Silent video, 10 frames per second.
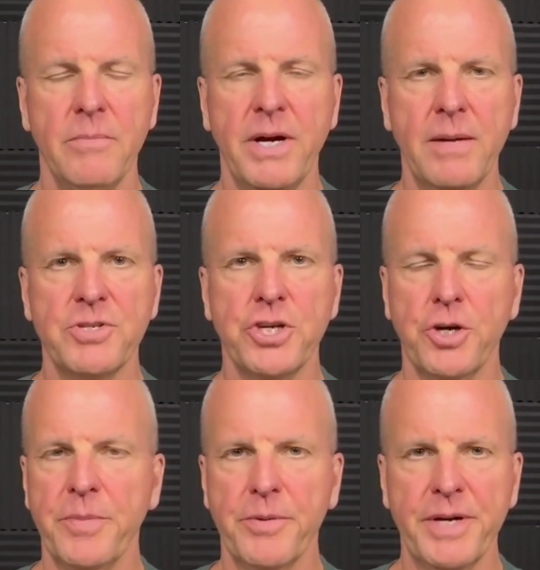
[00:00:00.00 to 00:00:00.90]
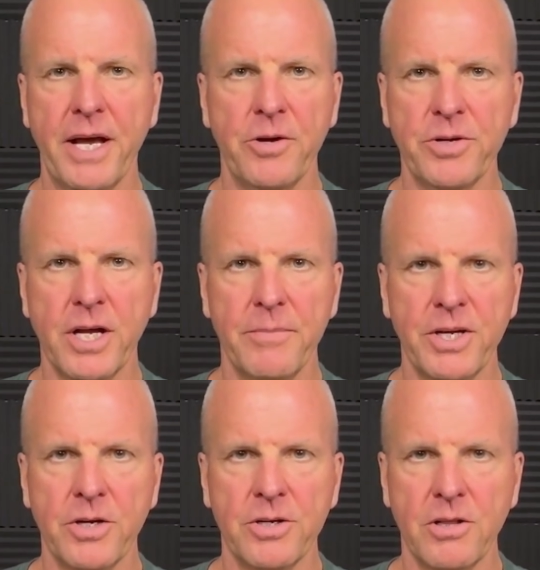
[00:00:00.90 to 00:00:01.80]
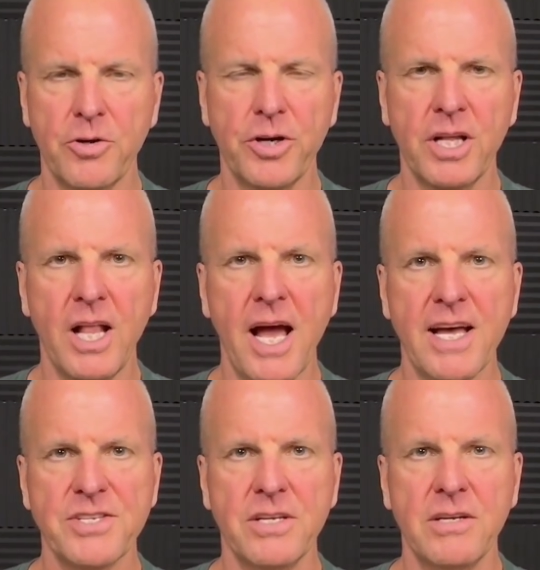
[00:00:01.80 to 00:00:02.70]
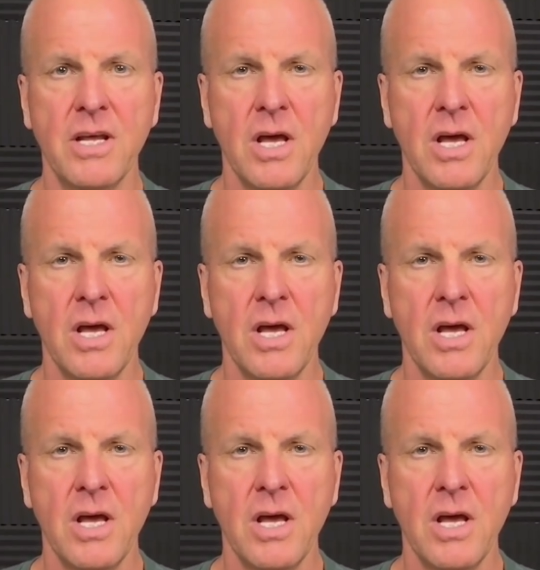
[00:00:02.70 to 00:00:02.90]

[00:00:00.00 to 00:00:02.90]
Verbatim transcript: My name is Jerry Beerman. I own a company called Alluring Glass, and